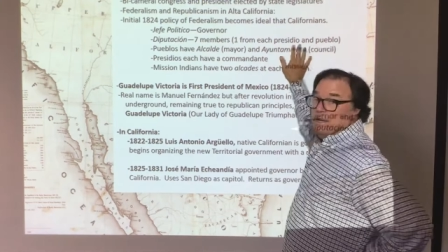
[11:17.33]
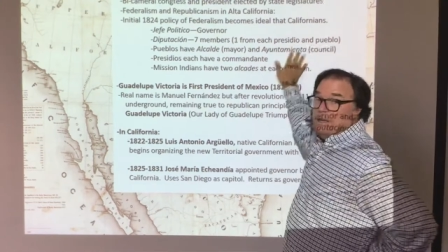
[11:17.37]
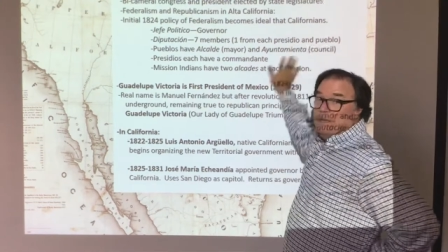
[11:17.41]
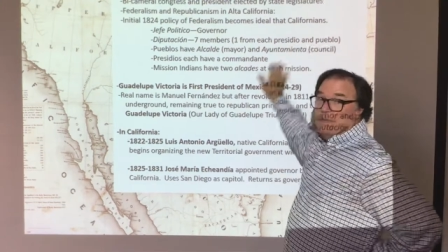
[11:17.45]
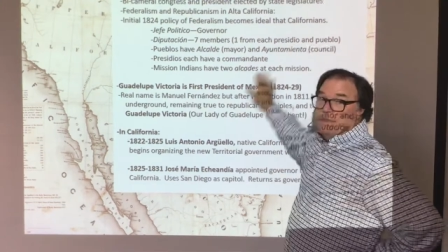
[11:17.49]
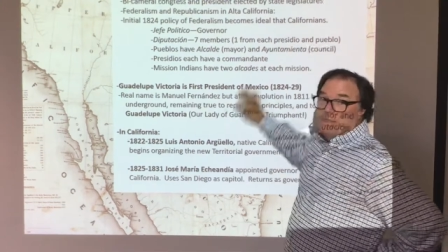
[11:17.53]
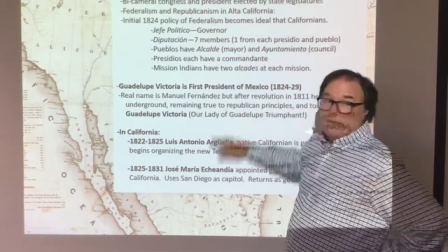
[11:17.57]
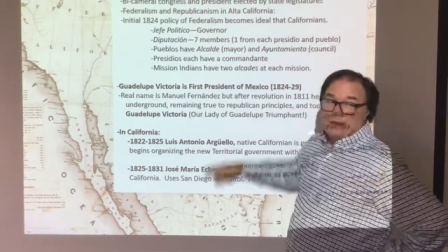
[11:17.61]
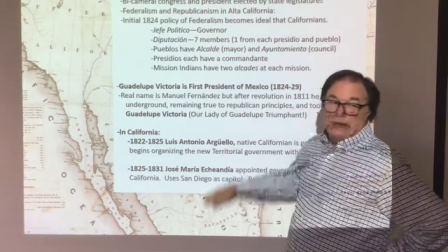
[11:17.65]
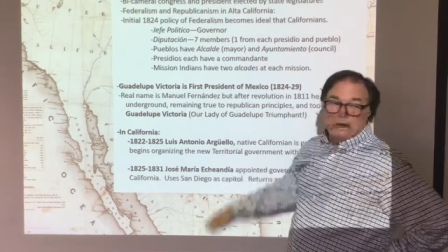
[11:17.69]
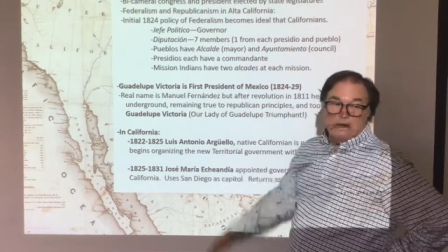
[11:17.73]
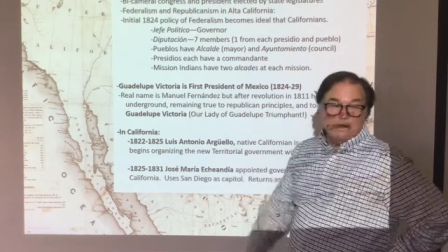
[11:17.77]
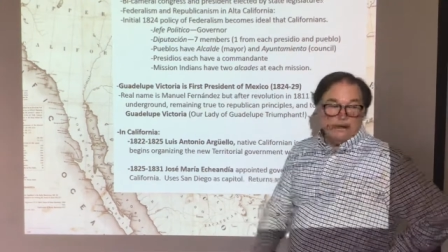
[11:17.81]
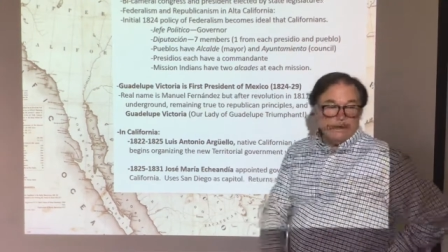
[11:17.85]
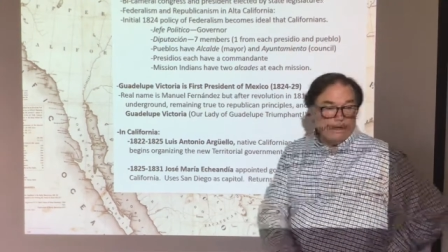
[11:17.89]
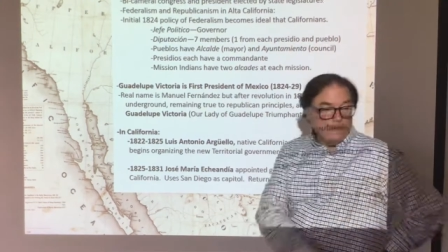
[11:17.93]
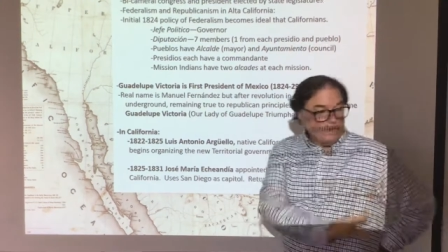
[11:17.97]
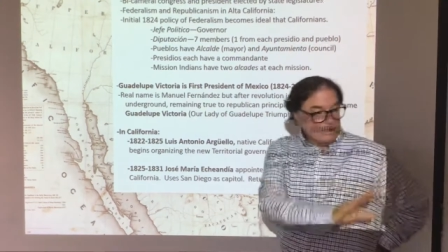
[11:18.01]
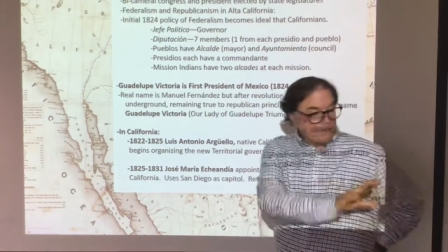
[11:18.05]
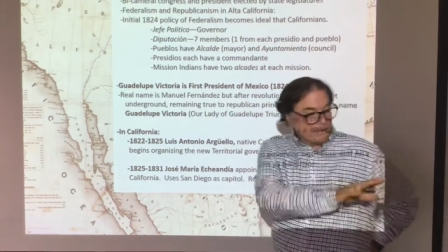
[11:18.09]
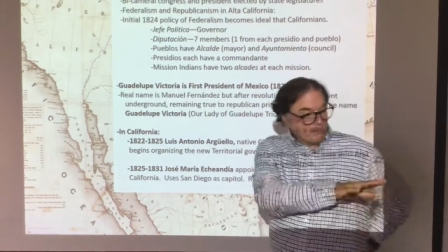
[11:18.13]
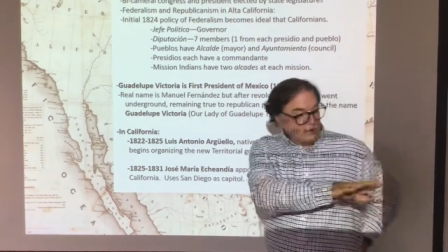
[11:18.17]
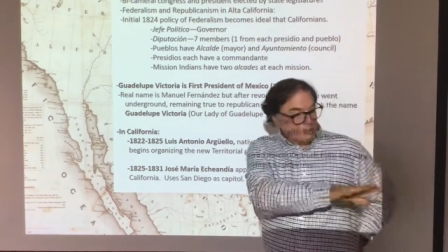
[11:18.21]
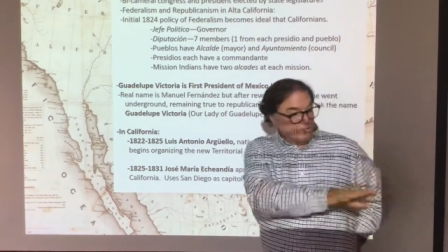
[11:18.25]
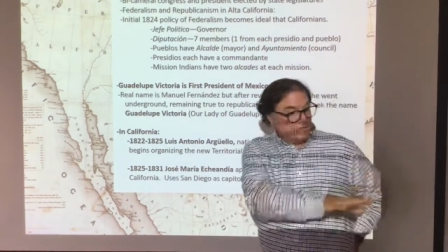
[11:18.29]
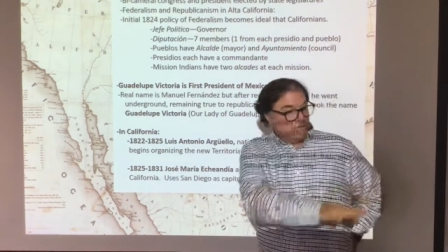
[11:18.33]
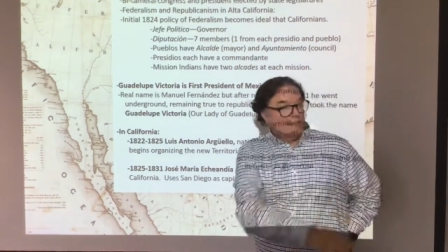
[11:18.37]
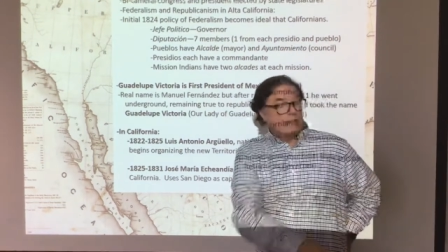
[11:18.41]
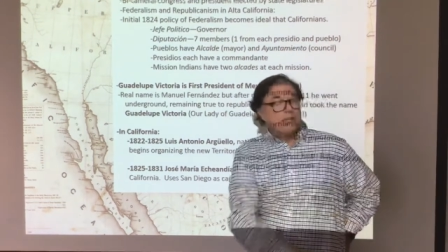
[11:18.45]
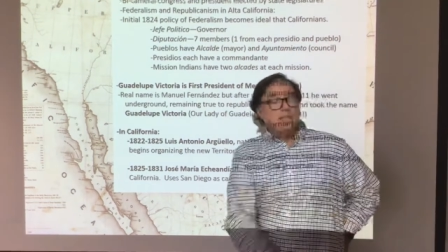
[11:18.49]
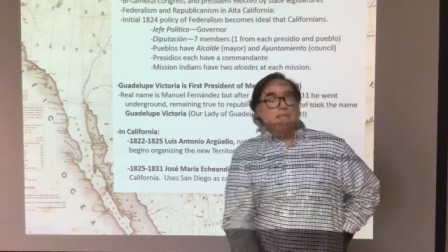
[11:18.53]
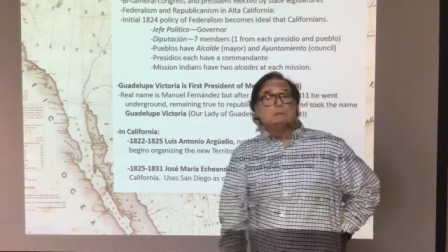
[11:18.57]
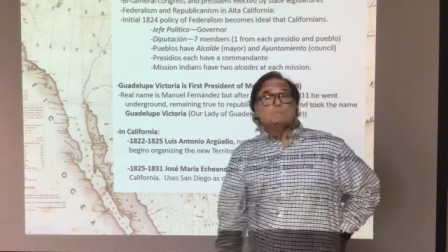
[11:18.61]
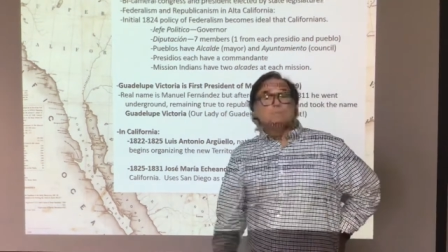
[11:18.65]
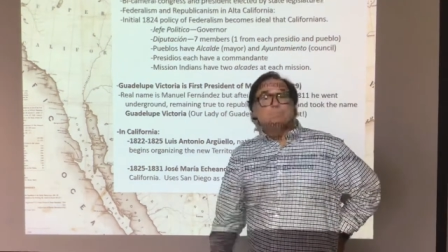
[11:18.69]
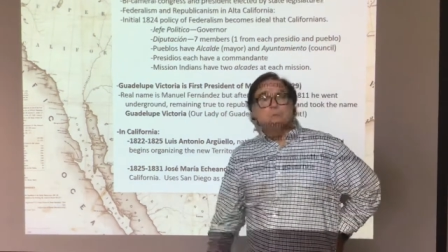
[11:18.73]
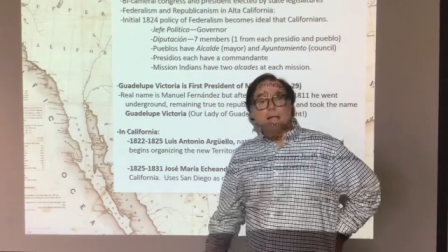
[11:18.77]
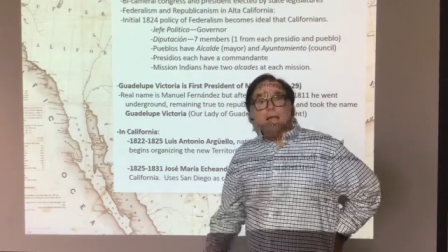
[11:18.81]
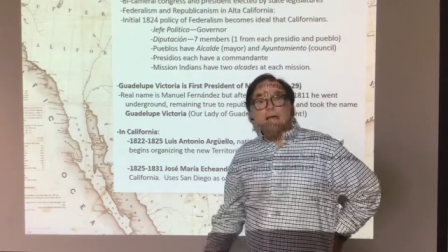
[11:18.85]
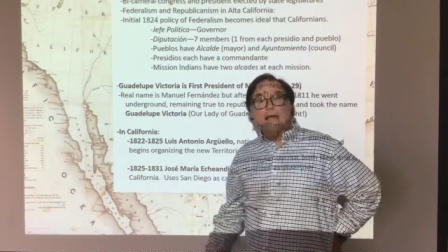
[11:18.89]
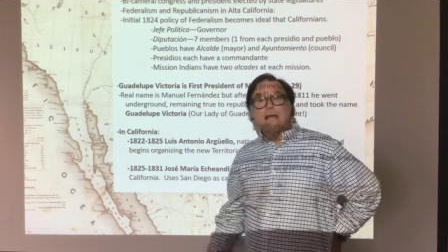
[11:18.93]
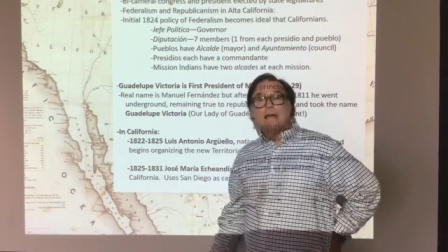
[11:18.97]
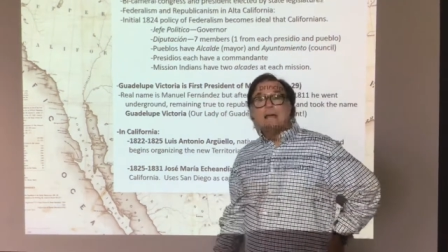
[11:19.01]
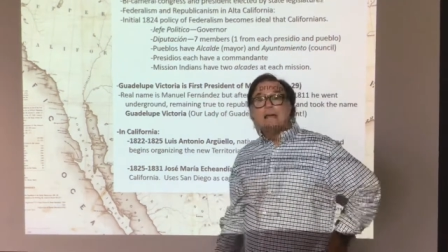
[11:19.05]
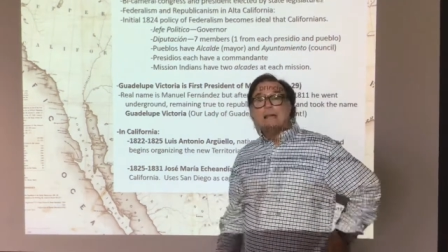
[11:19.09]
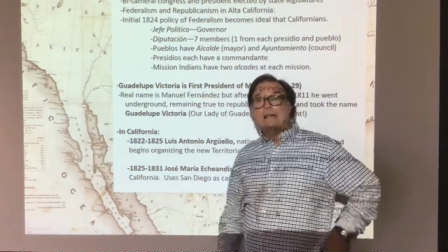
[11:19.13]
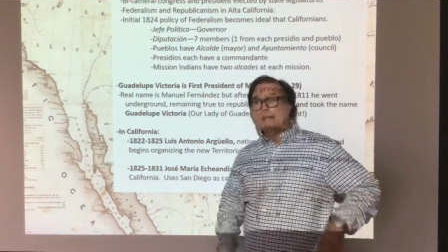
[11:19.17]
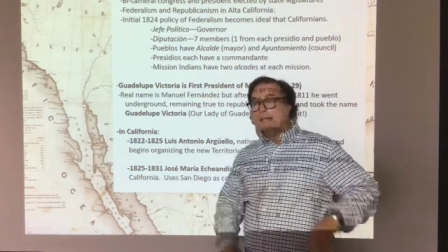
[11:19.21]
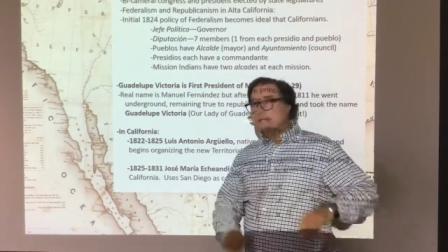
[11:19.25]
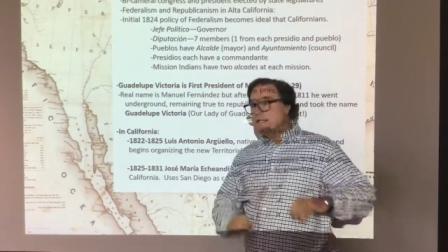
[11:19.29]
The, as we'll see, the
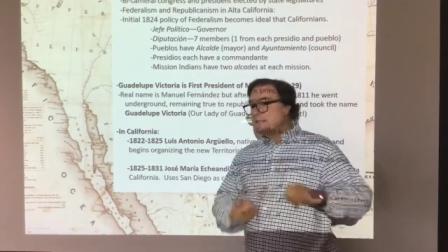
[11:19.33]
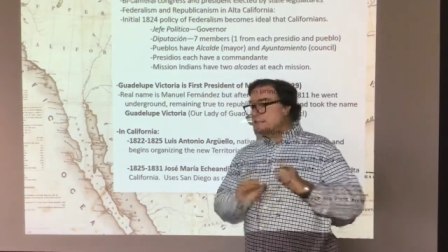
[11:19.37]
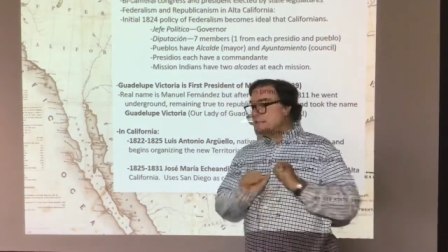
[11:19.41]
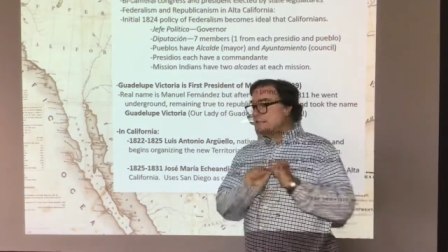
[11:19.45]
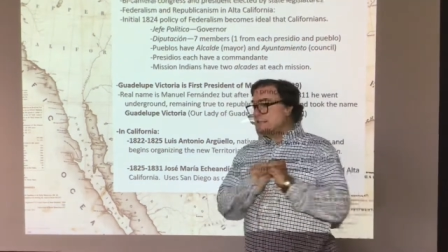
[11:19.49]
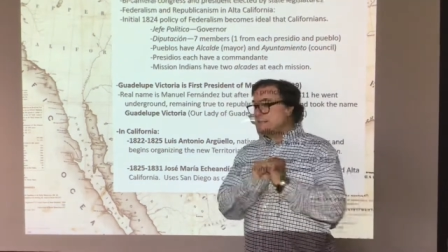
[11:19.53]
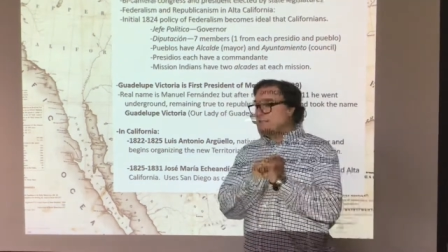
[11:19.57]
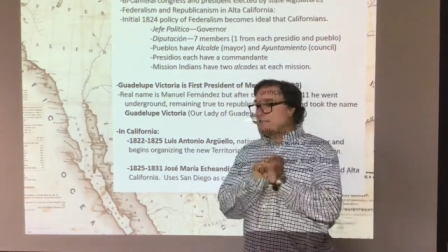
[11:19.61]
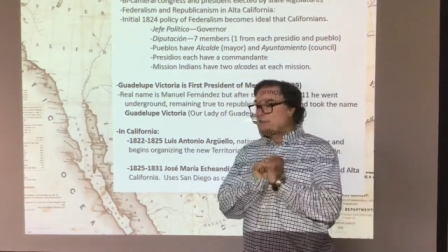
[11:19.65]
plan is